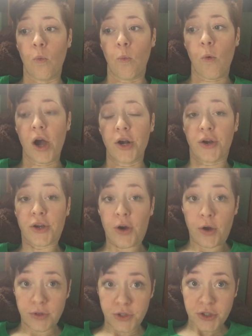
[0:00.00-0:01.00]
water
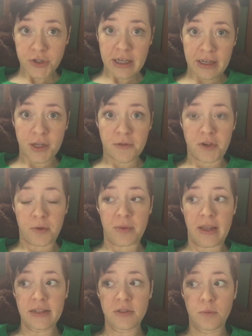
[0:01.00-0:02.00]
culture any of your
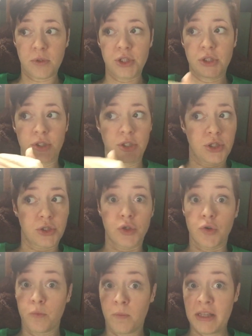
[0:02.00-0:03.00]
plants, which just
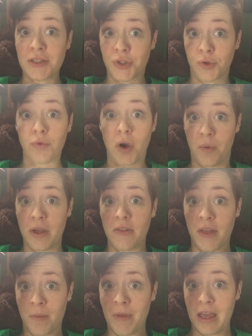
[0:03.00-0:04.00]
means
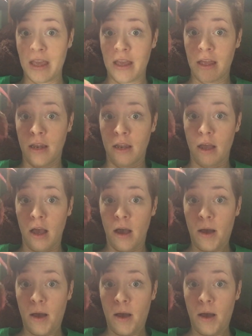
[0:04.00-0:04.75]
growing them in